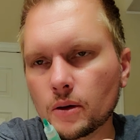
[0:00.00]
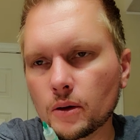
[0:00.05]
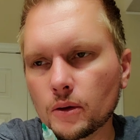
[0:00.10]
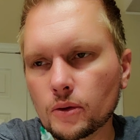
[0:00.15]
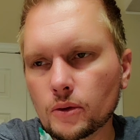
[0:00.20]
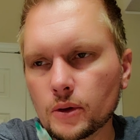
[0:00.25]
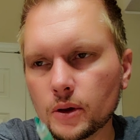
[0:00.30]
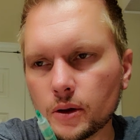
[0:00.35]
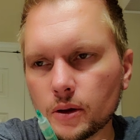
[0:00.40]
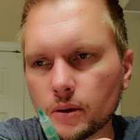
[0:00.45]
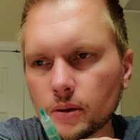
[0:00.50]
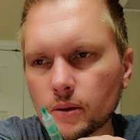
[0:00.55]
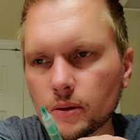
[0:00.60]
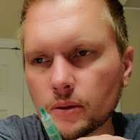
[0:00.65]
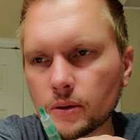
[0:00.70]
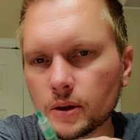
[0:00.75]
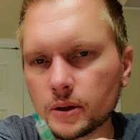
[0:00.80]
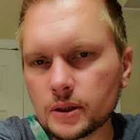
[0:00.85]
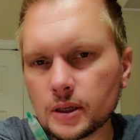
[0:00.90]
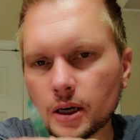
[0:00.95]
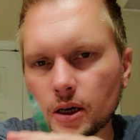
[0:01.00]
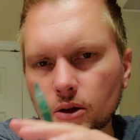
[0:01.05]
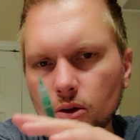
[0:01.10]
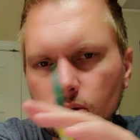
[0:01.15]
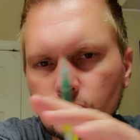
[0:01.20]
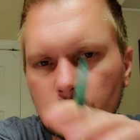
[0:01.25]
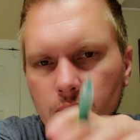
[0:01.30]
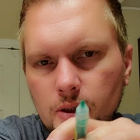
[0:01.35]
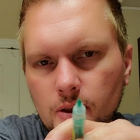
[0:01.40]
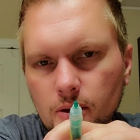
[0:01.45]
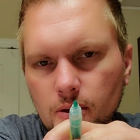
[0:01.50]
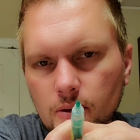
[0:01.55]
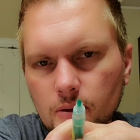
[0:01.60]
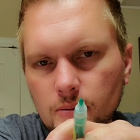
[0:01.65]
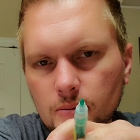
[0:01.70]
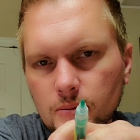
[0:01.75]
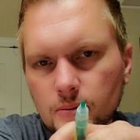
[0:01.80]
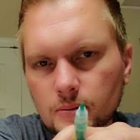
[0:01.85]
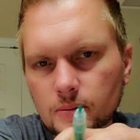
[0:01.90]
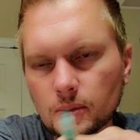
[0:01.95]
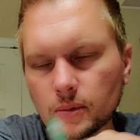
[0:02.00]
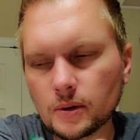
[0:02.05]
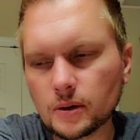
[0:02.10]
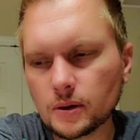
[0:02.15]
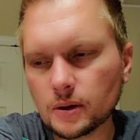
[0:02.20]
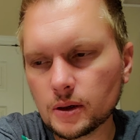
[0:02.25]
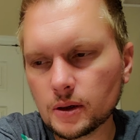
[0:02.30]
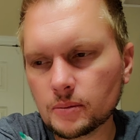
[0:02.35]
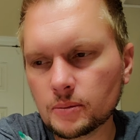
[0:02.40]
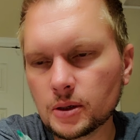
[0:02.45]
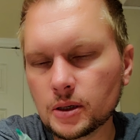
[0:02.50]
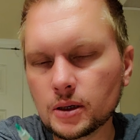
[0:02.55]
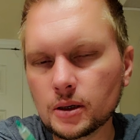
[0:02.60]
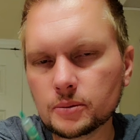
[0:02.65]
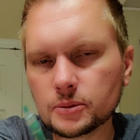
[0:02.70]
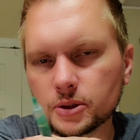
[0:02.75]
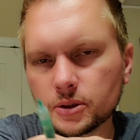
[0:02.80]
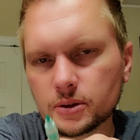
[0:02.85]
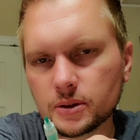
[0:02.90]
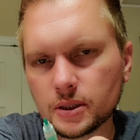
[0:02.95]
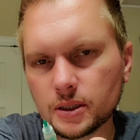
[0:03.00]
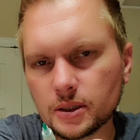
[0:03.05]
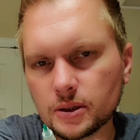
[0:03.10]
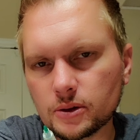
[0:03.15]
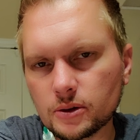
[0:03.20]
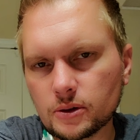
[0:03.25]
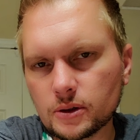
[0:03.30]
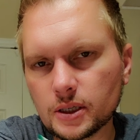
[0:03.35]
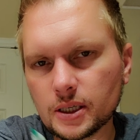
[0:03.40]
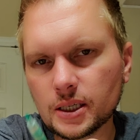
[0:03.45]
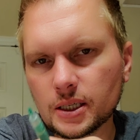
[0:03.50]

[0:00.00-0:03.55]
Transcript: the telomere becomes thinner